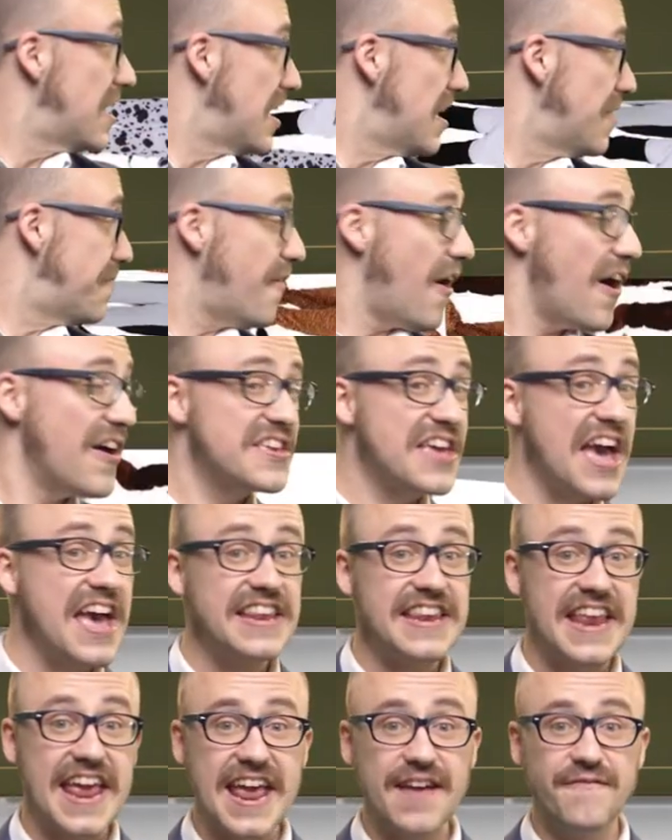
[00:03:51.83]
If I
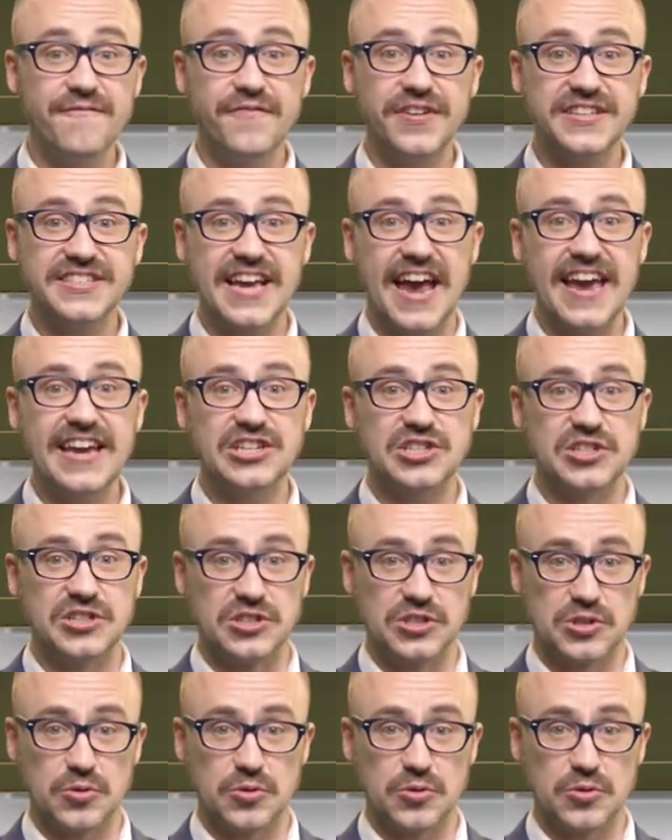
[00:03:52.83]
get an invitation